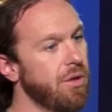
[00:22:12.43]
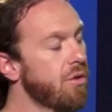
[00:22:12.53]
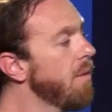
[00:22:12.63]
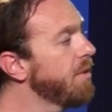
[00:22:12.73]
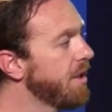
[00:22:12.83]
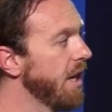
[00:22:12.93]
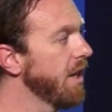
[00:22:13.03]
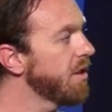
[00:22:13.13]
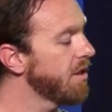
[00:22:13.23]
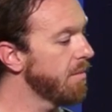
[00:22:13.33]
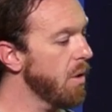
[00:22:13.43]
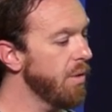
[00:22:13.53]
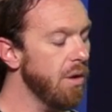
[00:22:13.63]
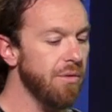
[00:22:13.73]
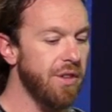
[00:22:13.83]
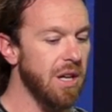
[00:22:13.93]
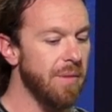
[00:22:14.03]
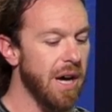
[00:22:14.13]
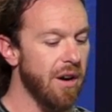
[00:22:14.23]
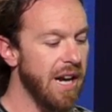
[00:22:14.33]
with drumsticks, but we don't think
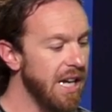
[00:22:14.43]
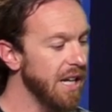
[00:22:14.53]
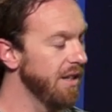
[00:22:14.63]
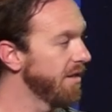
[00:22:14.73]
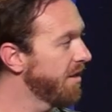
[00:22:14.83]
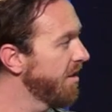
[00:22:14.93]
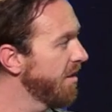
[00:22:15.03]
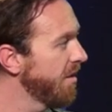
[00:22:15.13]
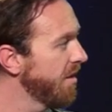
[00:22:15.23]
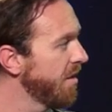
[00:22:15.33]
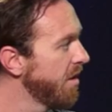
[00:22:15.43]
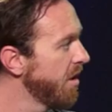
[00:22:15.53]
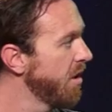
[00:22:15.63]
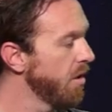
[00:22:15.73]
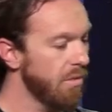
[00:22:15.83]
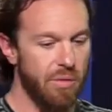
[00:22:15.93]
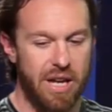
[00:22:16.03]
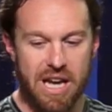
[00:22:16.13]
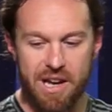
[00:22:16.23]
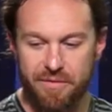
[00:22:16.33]
about our hands. Yes. Where
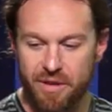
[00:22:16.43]
we have